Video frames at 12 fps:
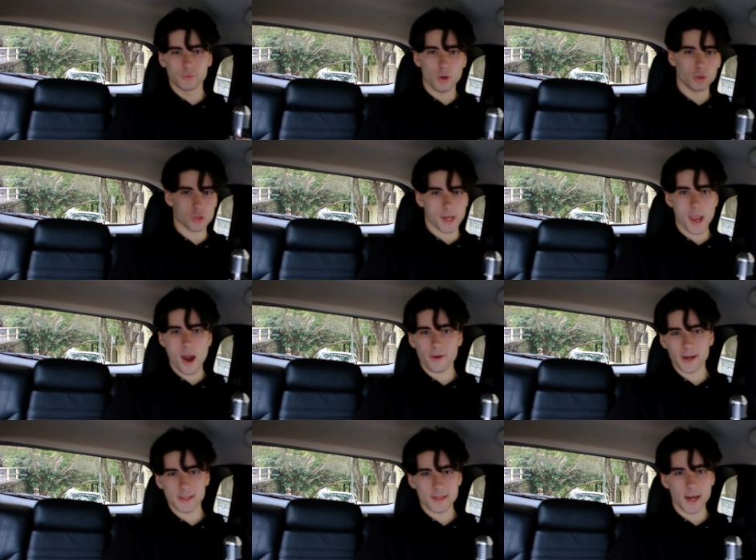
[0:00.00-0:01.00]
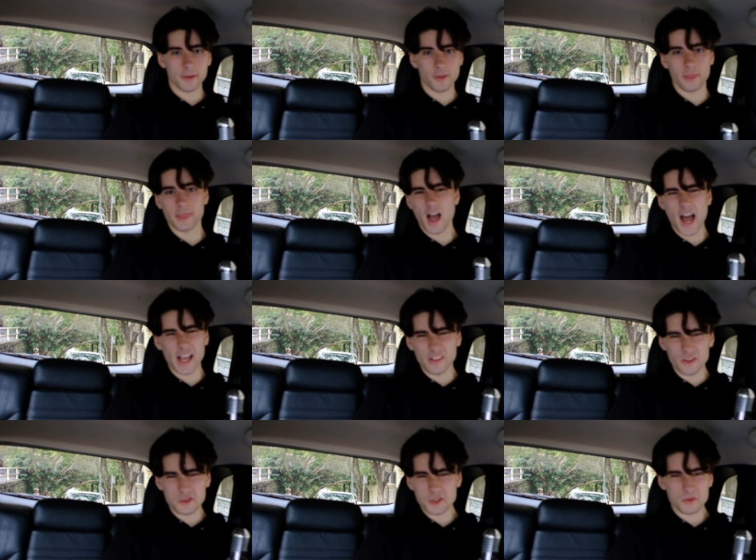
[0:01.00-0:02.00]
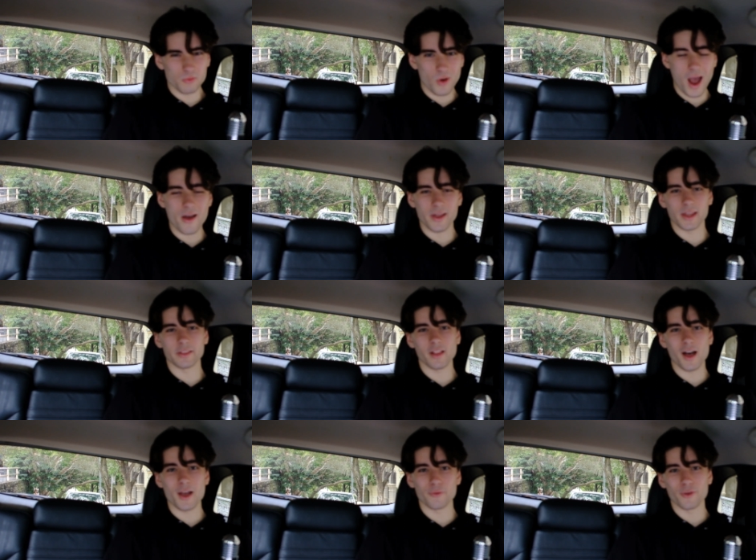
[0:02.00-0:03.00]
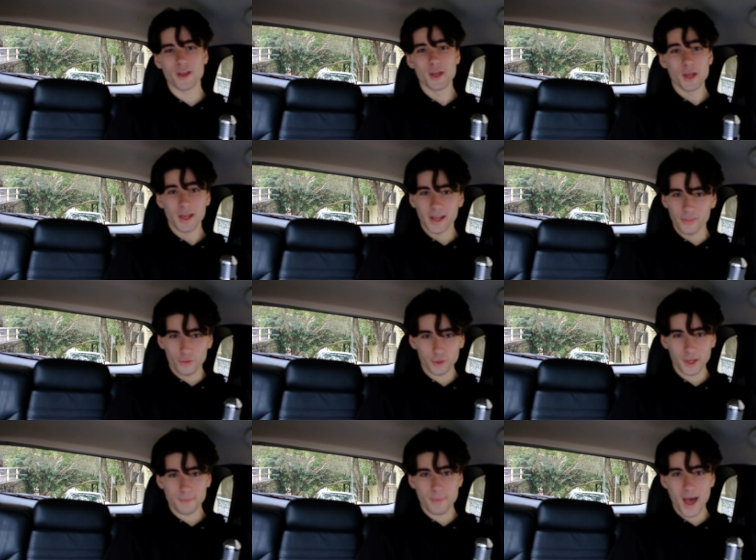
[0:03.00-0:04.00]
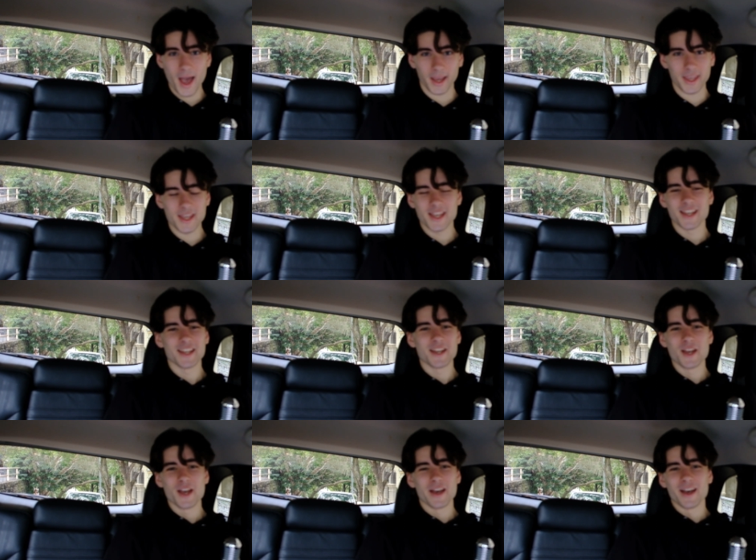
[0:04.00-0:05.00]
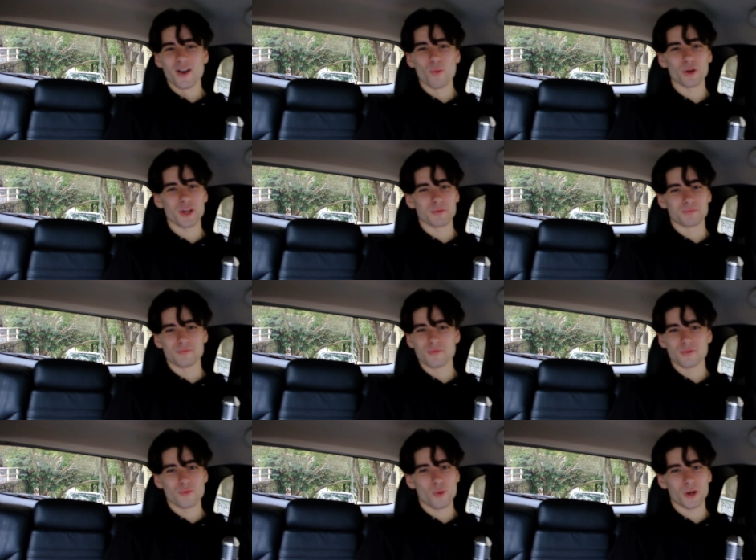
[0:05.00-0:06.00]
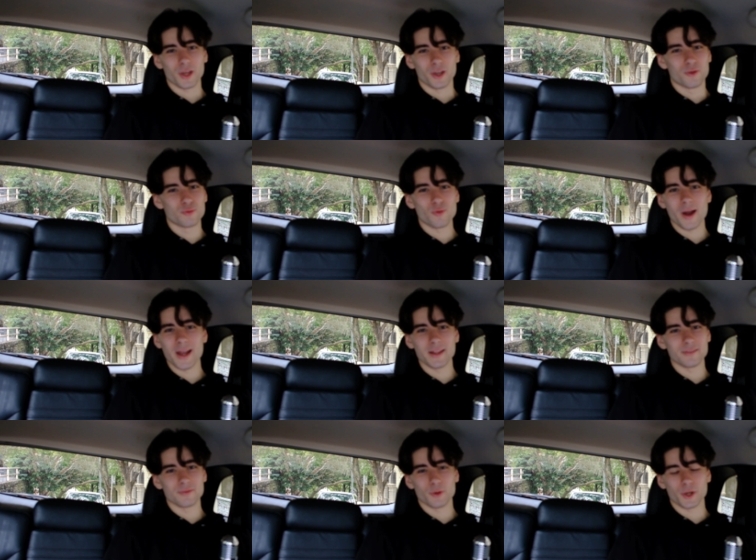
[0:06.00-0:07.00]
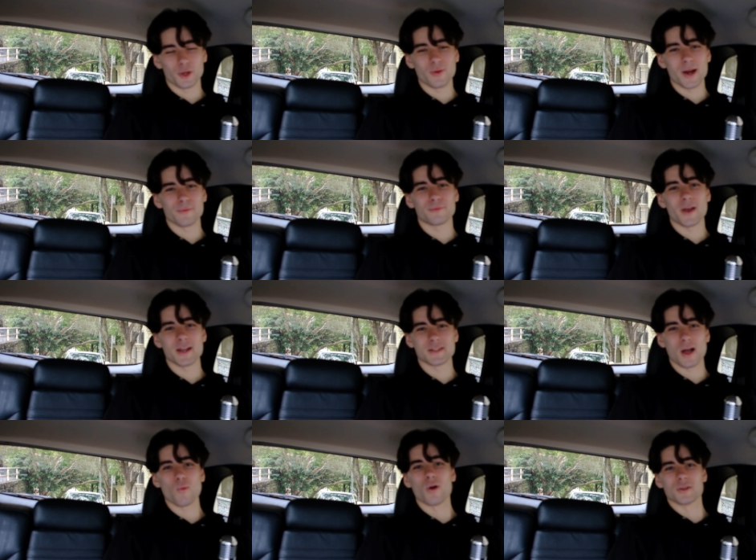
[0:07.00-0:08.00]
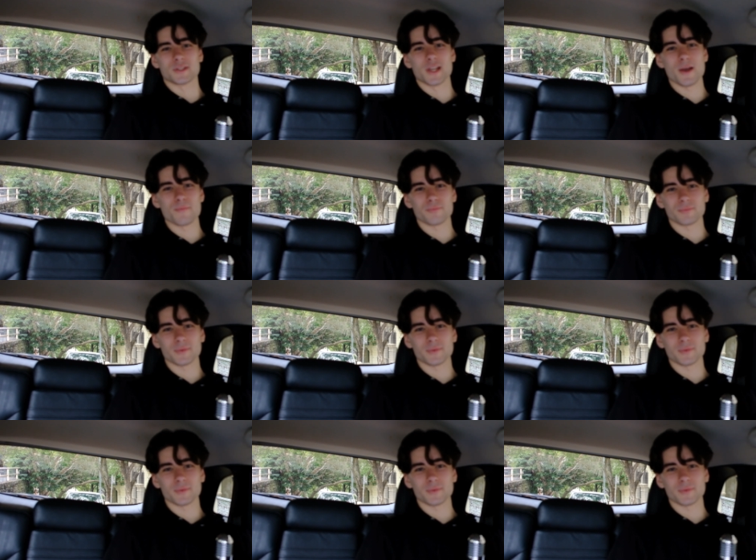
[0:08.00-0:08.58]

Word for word: dodged caring, taking the nihilist route in life, and looking back, what a what a great what a great phase that was. Yep.